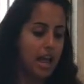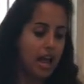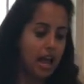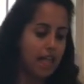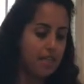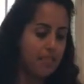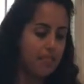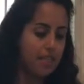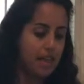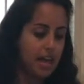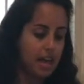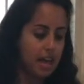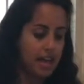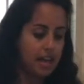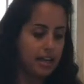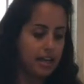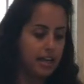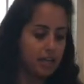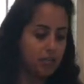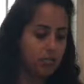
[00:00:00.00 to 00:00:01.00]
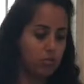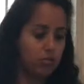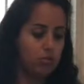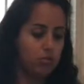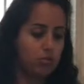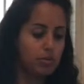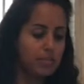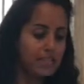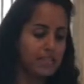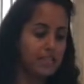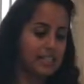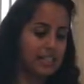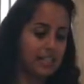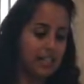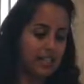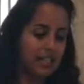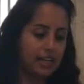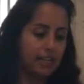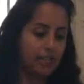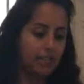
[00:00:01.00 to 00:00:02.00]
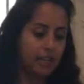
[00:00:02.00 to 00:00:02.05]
And then we'll do a second